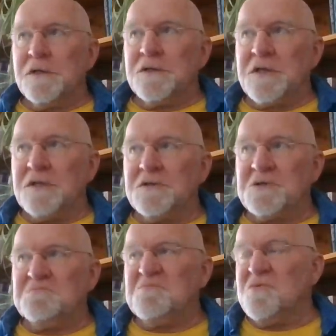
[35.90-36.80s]

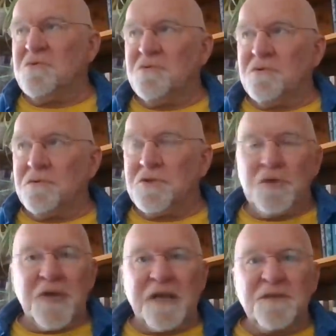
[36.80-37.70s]
since ooh,
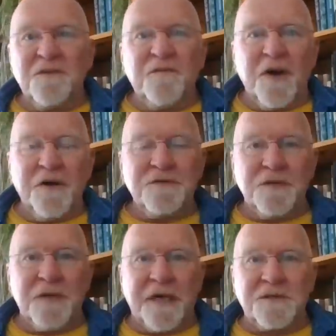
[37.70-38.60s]
2005,
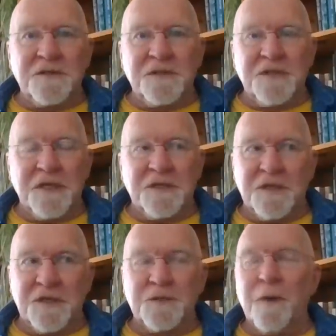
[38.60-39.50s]
2006
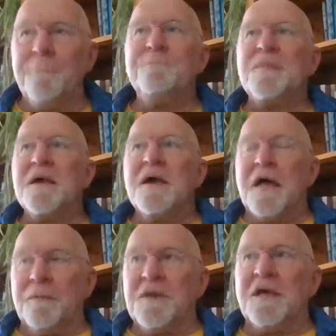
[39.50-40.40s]
at this one.
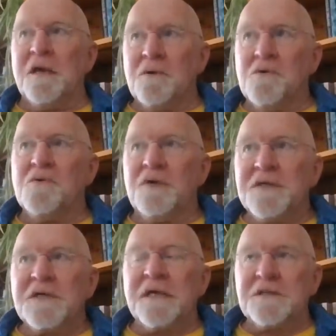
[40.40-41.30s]
I've been thinking, oh,
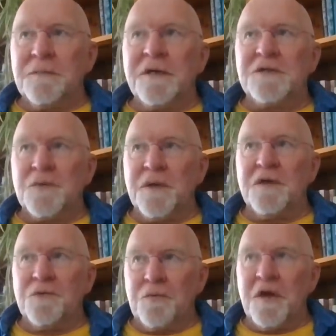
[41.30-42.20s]
let's get to May
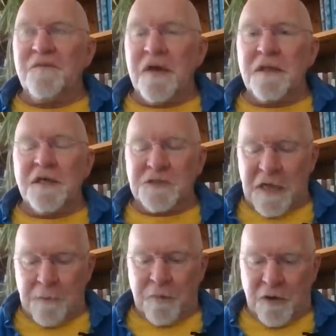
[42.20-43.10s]
23 and then let's
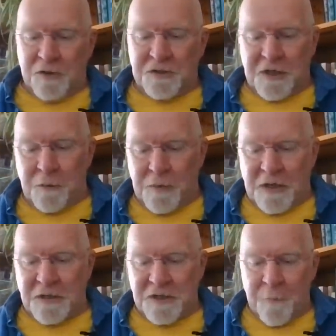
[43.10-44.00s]
get past it
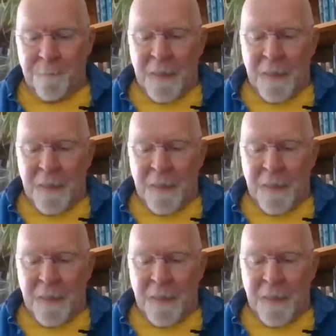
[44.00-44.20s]
because